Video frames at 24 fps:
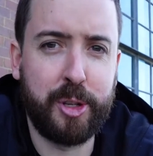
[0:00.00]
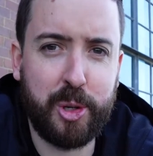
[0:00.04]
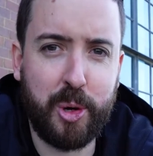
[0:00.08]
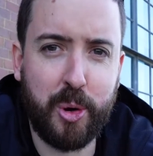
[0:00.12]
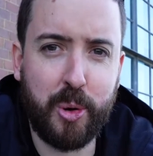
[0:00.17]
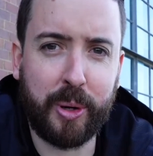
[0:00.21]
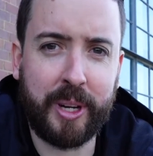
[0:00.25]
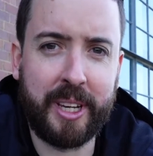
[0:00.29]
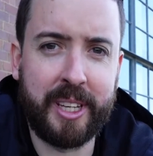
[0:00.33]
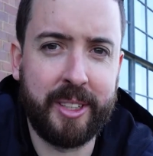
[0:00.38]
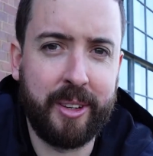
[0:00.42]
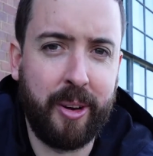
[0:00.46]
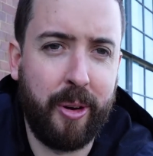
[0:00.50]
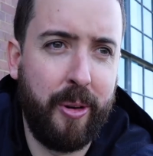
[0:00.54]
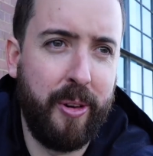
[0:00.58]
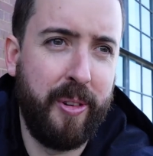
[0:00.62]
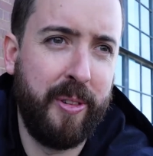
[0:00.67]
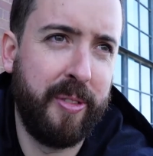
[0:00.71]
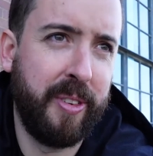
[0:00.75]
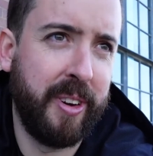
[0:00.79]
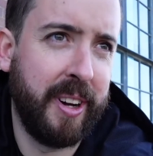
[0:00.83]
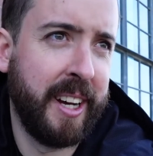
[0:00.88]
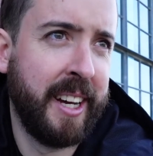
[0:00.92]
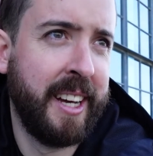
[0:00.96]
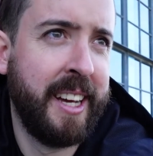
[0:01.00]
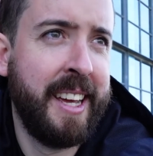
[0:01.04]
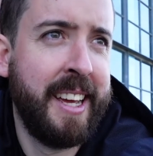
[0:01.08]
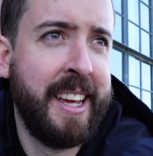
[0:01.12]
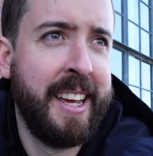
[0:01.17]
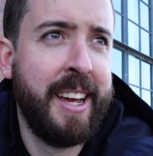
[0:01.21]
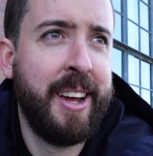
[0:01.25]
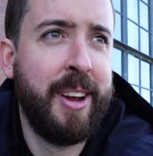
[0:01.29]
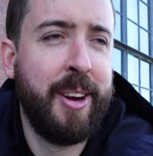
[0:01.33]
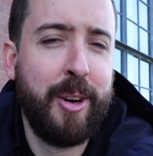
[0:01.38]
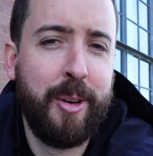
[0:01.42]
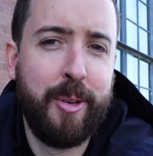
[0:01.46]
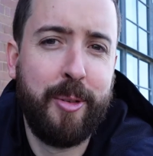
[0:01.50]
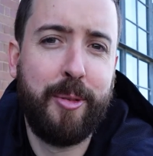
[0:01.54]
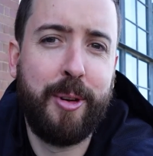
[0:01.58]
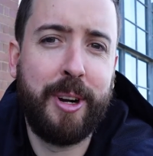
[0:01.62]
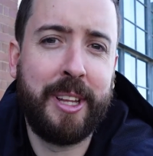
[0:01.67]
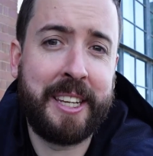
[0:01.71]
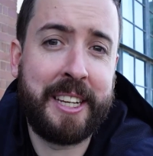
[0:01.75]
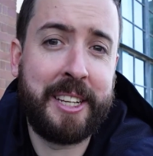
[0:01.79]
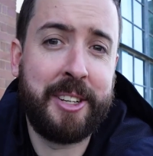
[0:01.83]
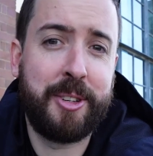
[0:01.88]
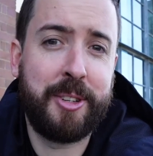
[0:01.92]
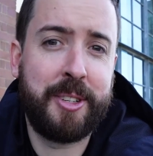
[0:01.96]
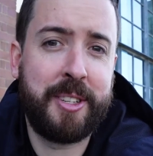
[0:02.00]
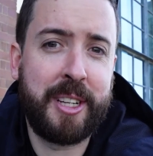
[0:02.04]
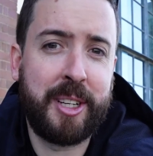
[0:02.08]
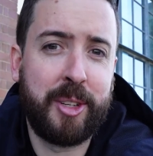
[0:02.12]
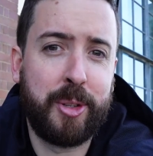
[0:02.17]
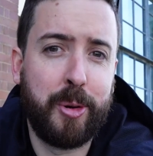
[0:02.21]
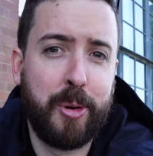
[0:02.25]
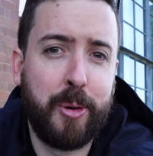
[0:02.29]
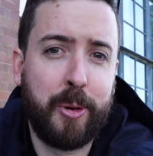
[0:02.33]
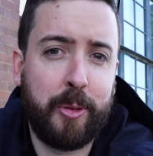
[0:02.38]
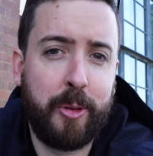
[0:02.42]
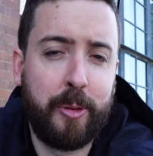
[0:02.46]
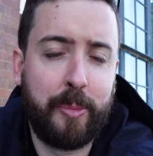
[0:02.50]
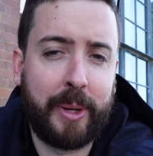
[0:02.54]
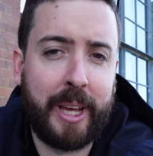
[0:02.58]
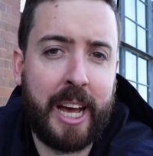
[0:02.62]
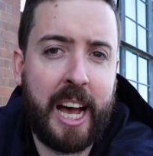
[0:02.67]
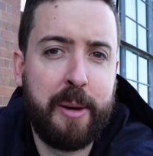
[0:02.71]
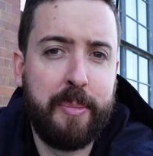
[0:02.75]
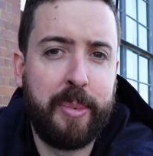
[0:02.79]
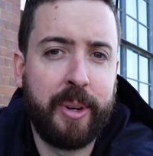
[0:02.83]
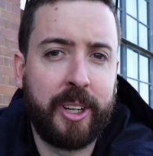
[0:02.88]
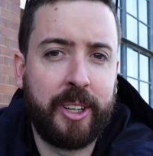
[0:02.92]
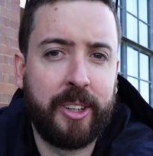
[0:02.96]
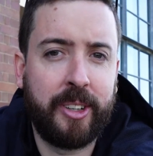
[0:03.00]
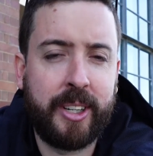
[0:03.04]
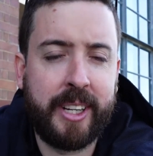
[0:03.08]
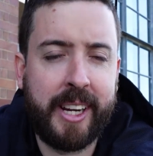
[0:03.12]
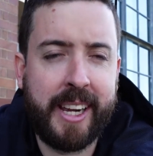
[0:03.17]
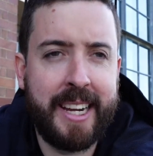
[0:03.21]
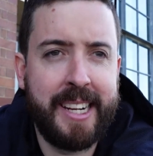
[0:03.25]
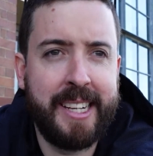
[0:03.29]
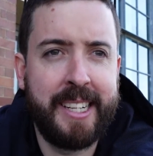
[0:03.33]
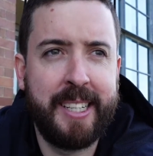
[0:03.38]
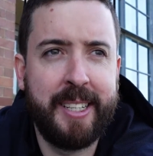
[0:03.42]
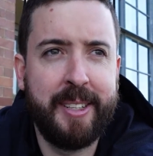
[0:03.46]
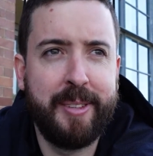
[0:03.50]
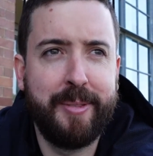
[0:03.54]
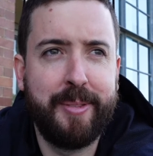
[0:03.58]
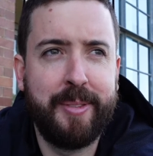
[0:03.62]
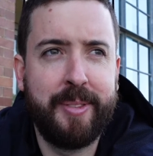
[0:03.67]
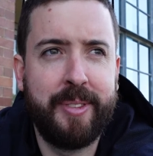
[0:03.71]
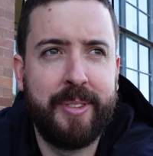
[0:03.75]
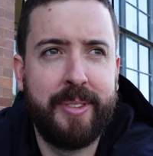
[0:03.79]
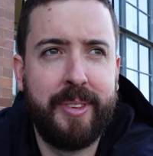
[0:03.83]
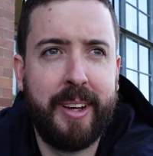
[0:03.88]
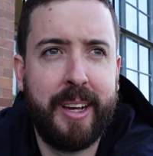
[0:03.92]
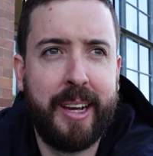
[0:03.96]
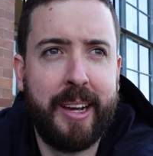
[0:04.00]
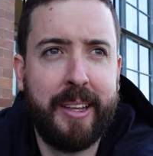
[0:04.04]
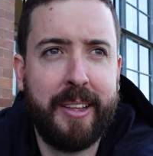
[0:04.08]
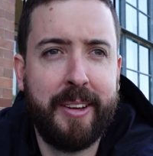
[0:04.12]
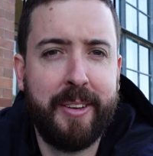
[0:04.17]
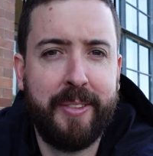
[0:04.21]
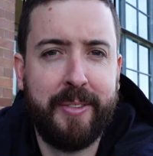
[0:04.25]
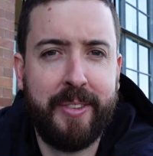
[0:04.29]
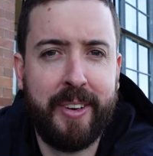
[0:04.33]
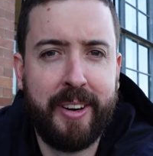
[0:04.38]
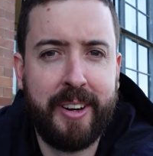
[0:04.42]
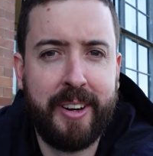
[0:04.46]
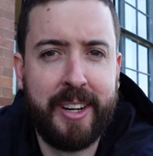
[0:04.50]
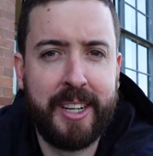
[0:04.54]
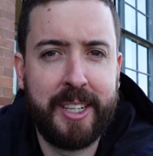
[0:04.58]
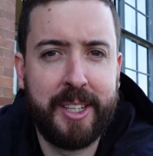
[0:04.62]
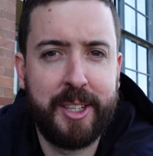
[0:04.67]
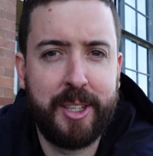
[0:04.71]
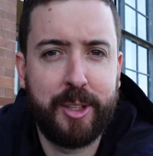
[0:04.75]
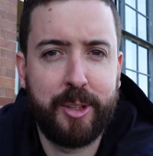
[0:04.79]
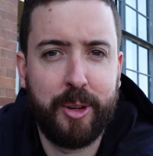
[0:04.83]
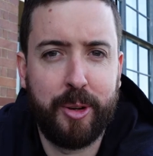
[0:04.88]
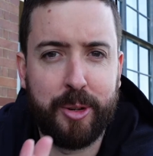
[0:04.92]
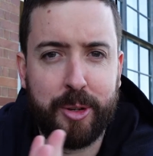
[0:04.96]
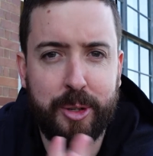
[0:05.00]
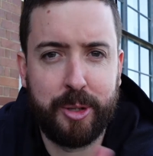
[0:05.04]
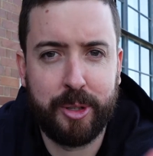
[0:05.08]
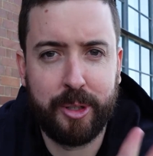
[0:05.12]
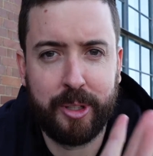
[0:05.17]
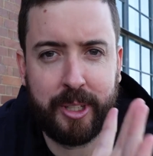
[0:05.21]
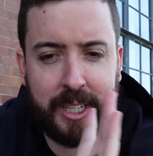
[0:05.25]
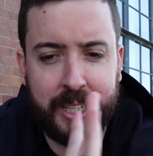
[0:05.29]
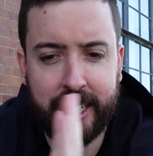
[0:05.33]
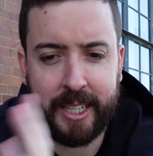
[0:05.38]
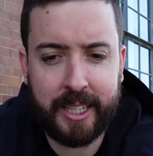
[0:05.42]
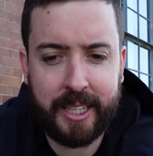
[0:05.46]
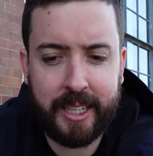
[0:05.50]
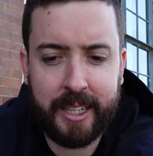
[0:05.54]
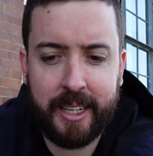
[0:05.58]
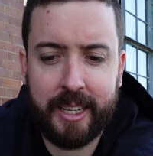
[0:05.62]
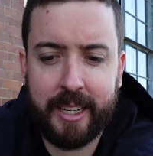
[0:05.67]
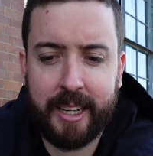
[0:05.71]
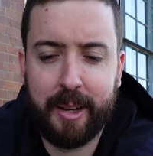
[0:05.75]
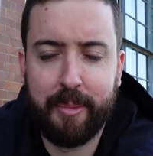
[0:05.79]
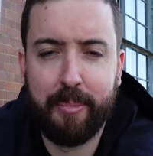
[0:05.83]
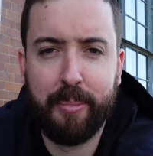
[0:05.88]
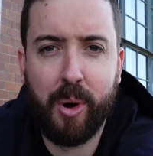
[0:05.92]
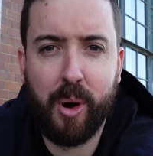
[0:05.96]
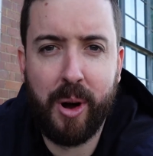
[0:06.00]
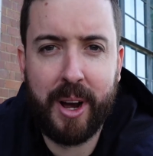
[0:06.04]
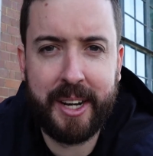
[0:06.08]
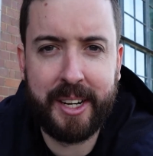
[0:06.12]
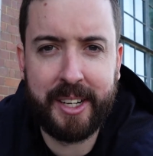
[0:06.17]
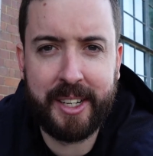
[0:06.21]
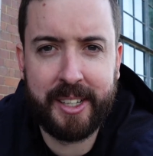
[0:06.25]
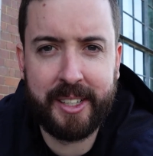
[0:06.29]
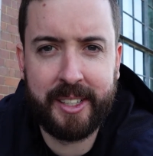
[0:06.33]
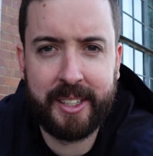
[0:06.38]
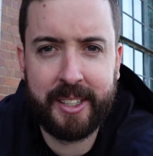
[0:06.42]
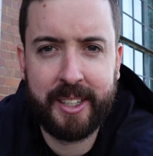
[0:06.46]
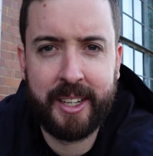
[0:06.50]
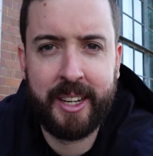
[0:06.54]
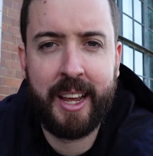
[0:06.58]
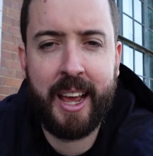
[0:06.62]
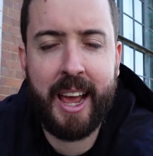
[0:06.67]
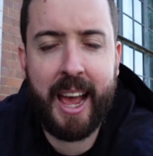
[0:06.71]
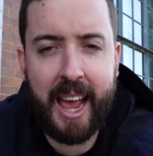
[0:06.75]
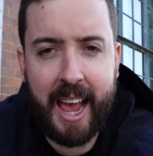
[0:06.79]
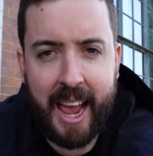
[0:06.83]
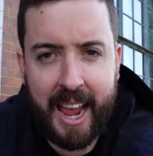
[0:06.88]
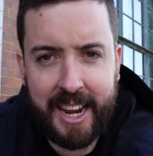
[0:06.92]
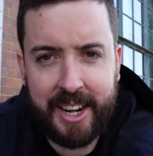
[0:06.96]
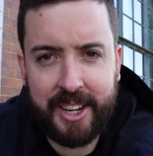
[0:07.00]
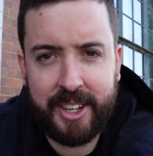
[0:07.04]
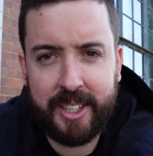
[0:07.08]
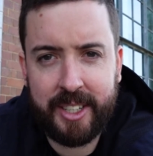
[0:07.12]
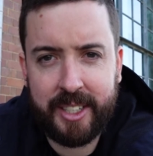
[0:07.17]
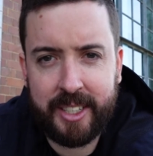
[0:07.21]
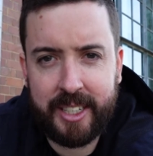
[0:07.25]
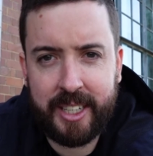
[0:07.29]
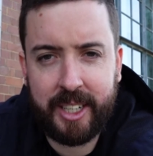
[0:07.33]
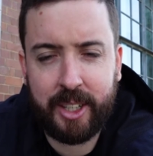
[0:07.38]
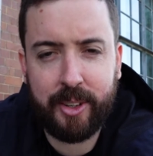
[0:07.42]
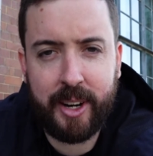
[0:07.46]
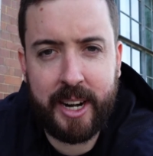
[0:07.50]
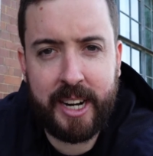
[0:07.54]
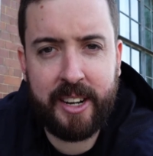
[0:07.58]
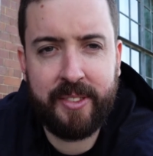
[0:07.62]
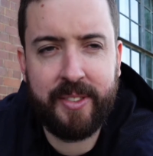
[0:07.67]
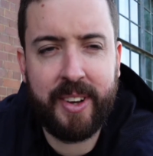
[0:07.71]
talk is over. Really interesting talk from Carbon Creative. They're a very socially minded agency, creative